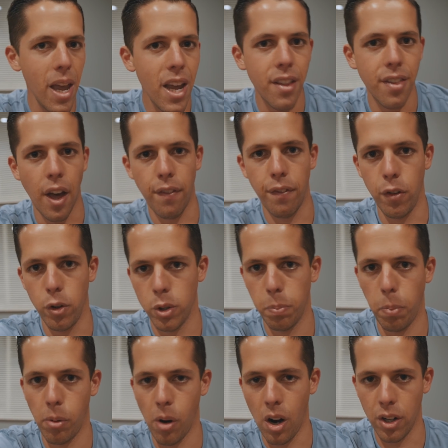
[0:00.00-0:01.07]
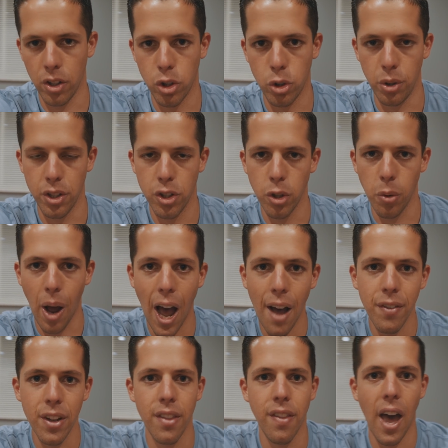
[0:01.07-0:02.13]
make that first product choice. So
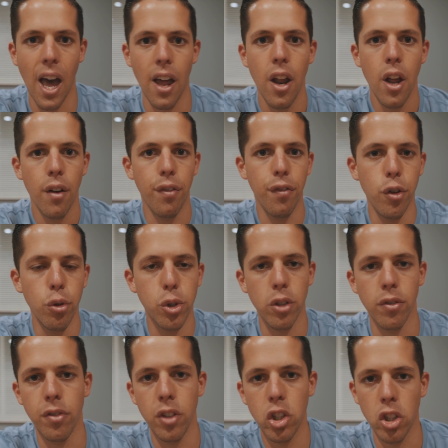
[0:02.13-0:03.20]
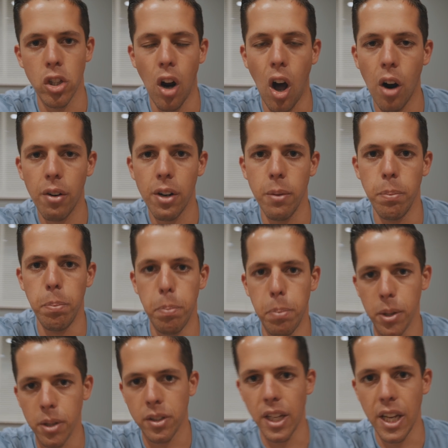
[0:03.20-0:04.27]
having that future vision already
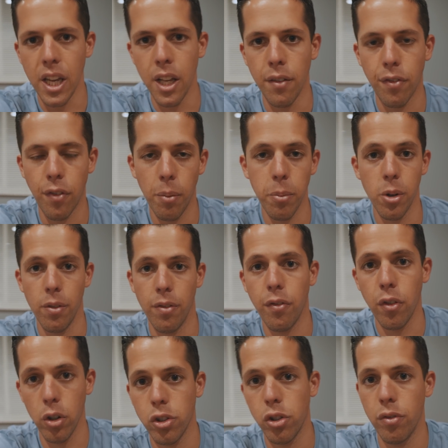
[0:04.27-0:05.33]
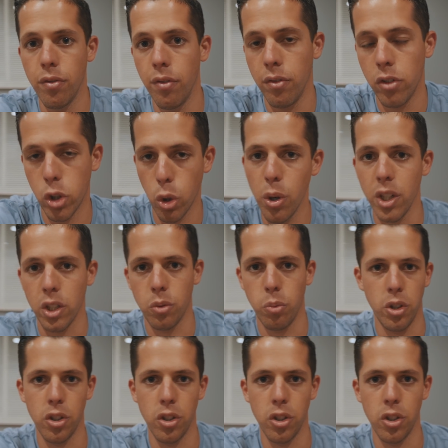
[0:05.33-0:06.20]
built in from your first choice,